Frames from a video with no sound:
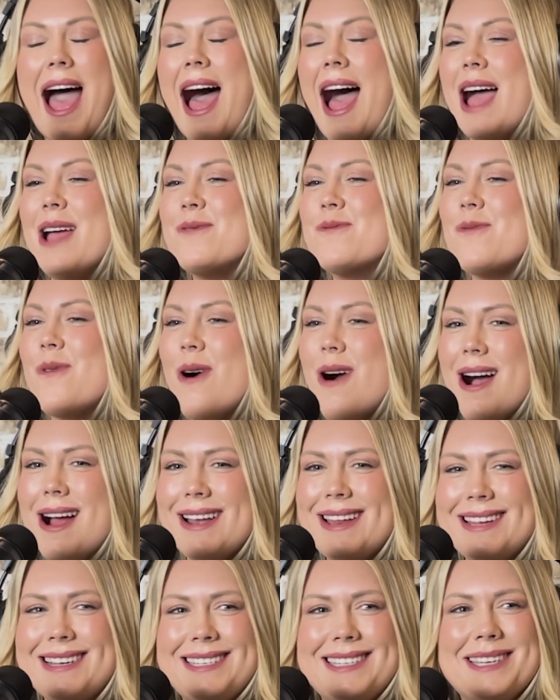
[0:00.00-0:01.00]
I
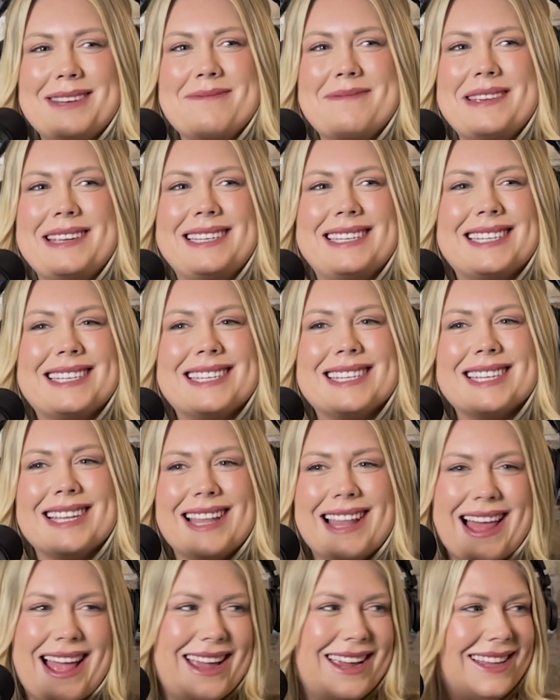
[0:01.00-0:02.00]
wanted to be
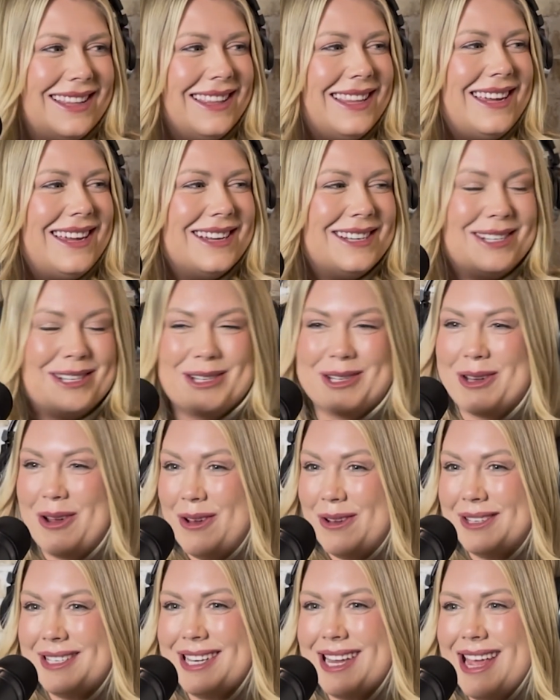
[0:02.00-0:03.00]
slightly
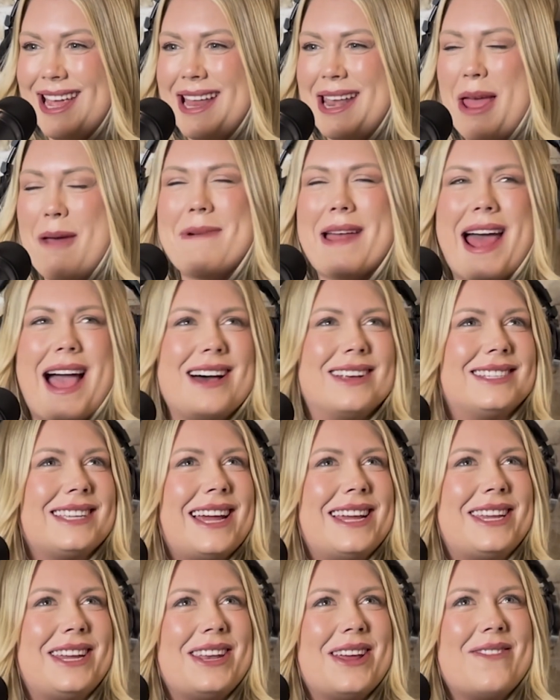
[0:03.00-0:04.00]
insulted, but I was
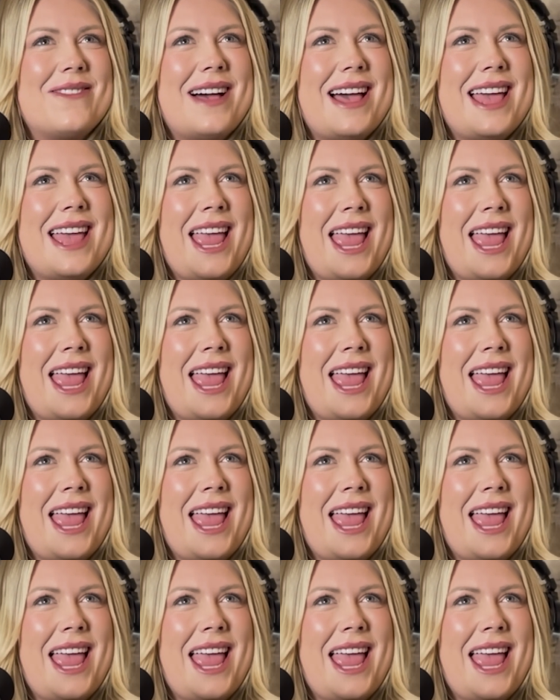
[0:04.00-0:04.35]
like, you know what?